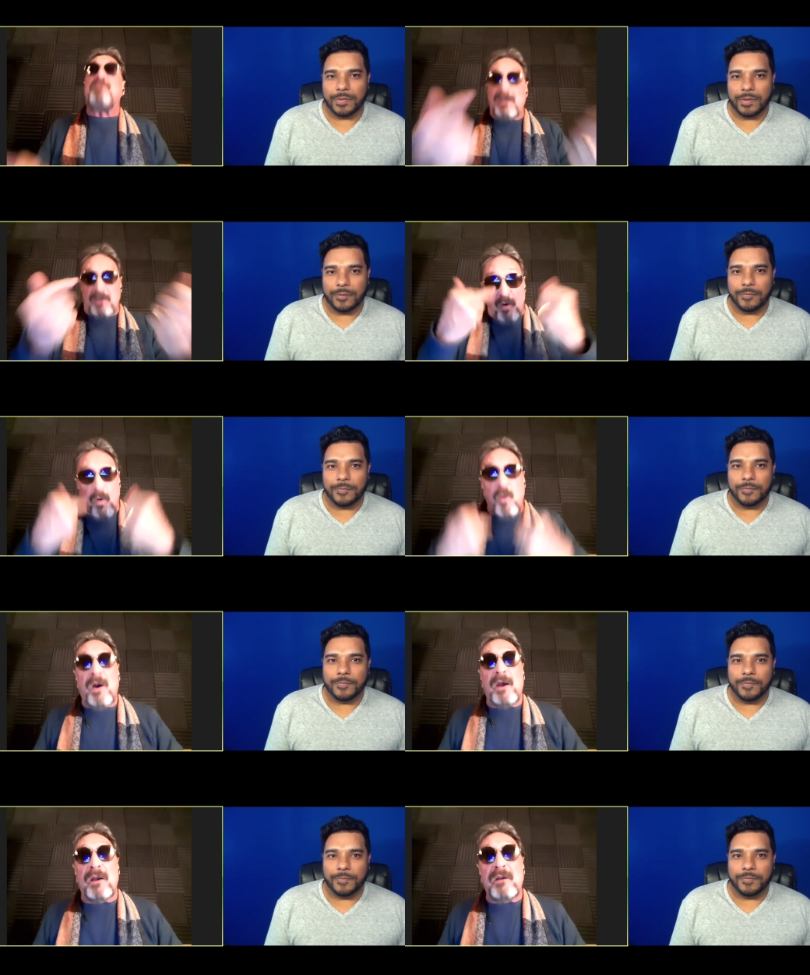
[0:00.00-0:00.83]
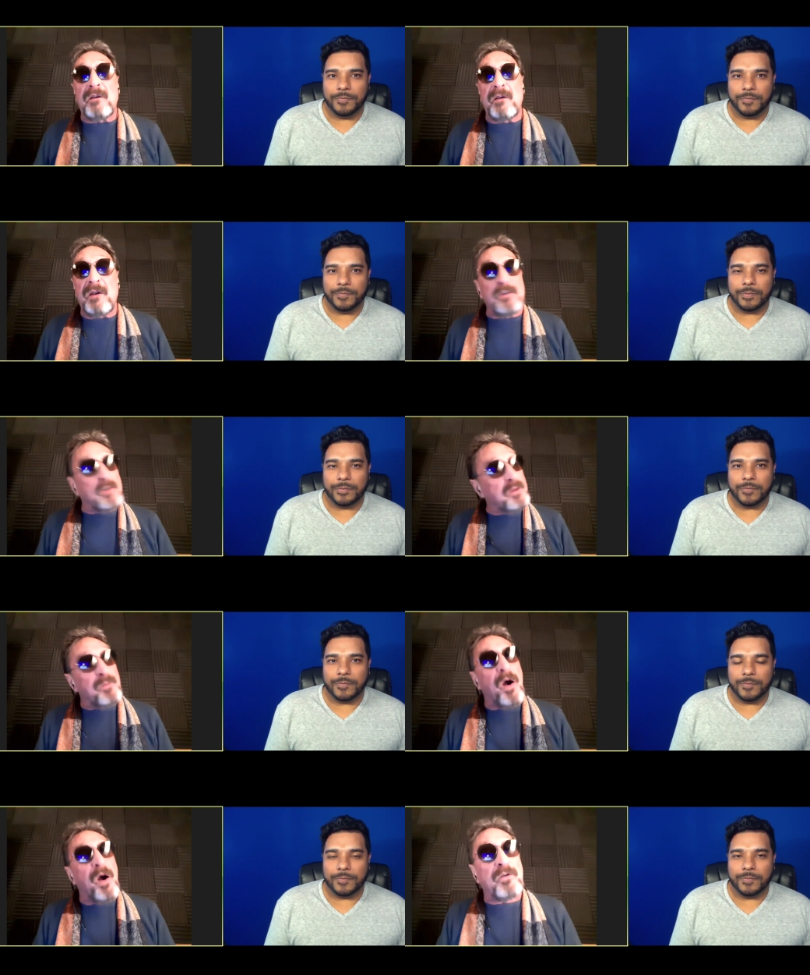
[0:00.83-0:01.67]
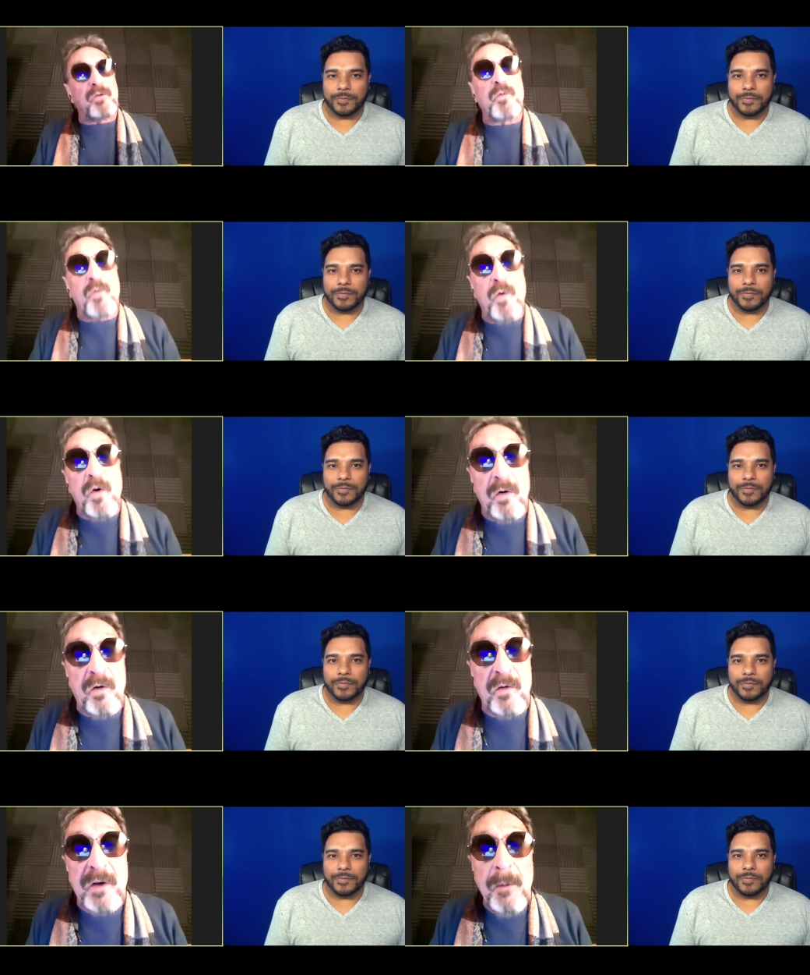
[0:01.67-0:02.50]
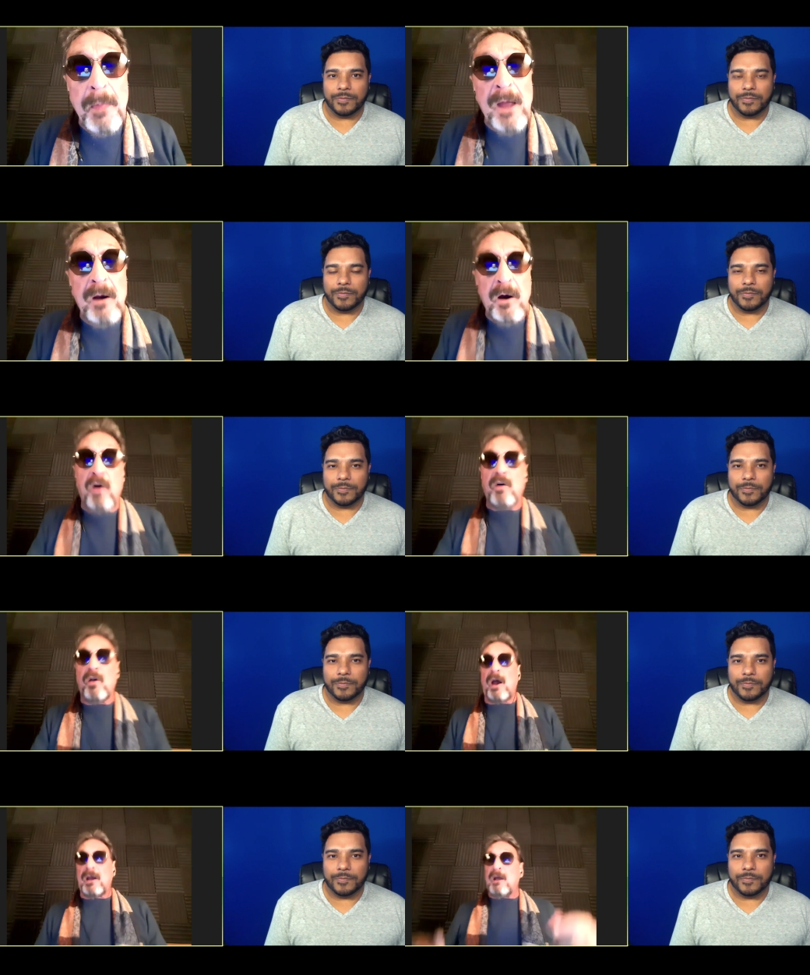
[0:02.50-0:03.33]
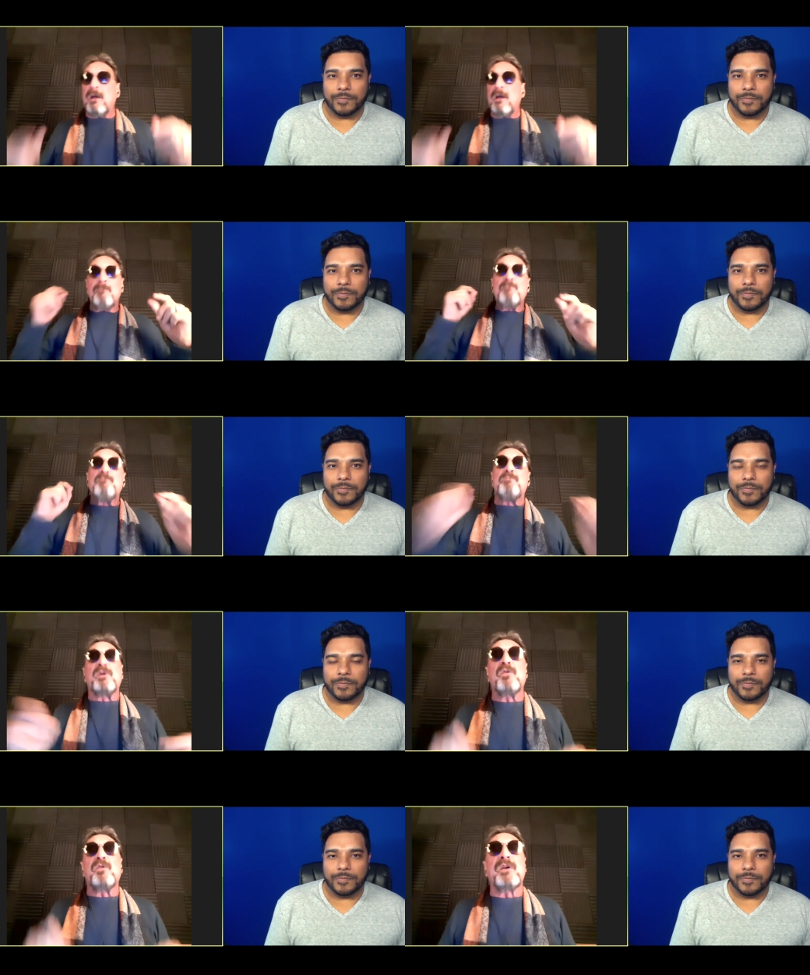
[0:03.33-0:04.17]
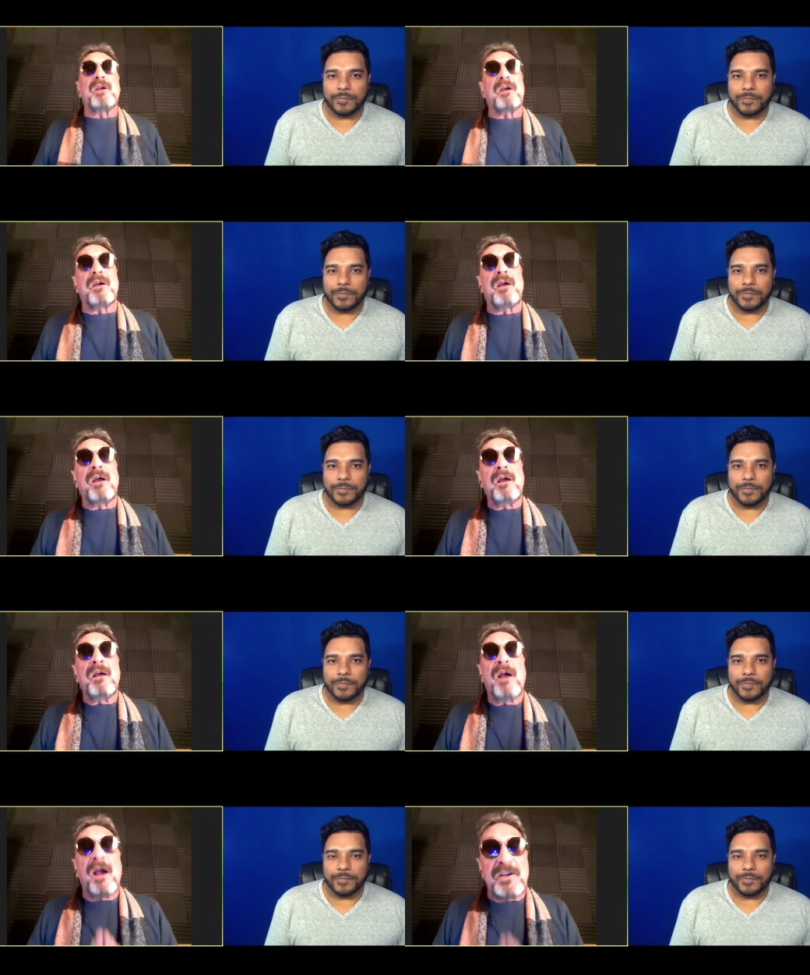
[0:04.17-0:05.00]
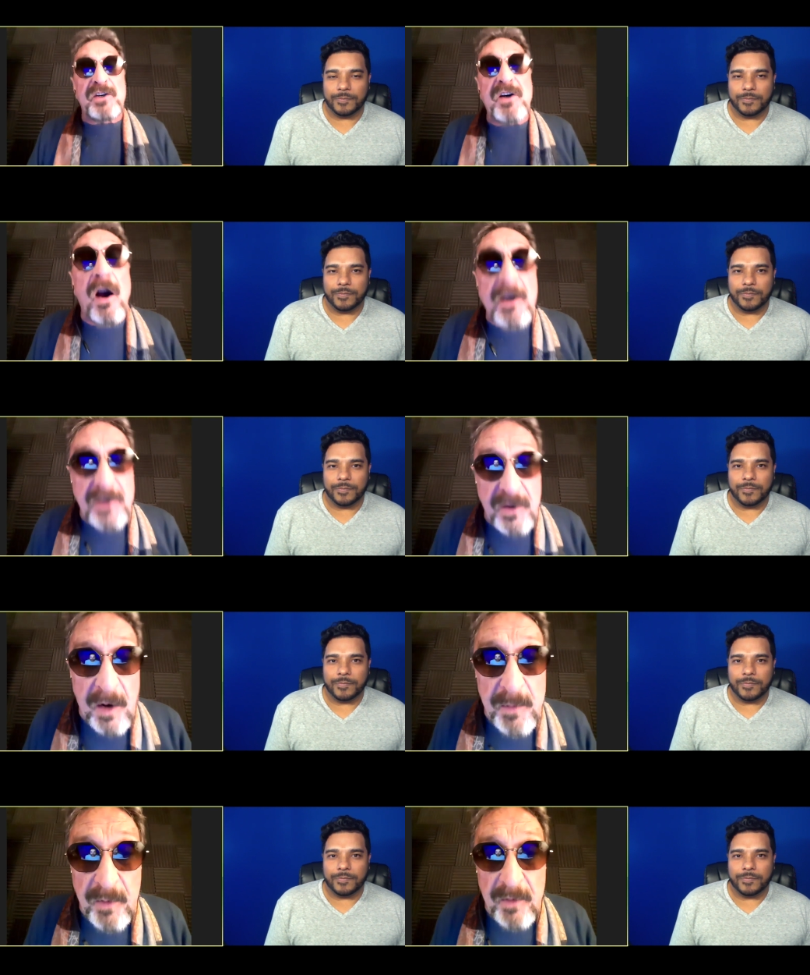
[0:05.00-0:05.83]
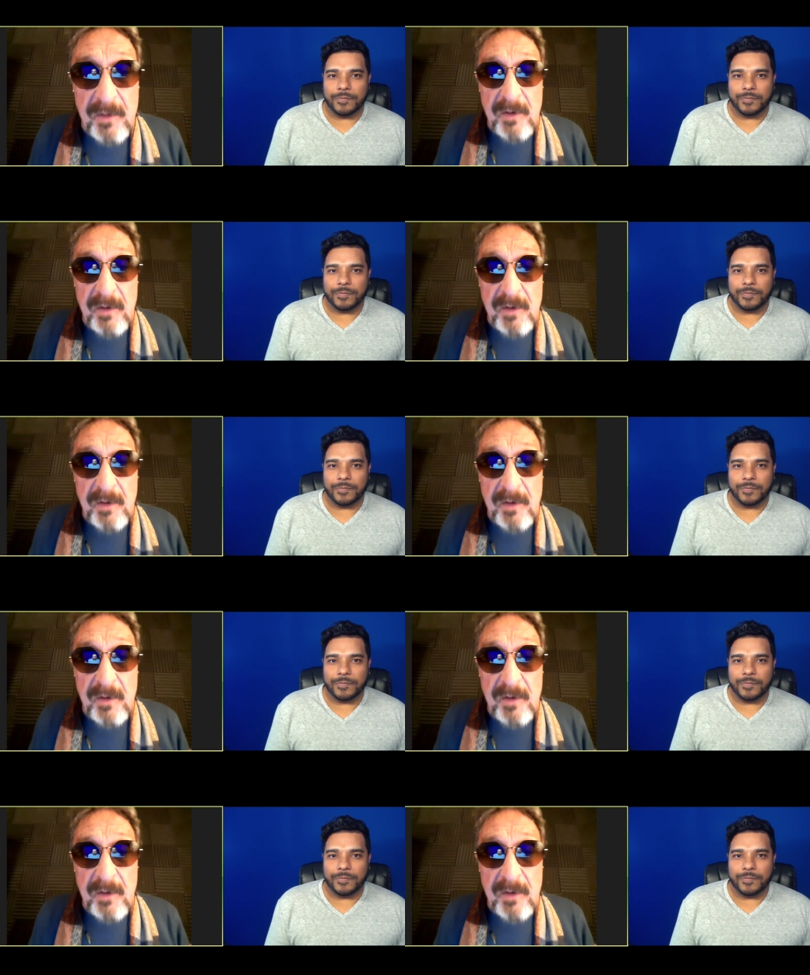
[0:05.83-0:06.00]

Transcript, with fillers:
Speaker 1: Bitcoin into the modern world are like building a skyscraper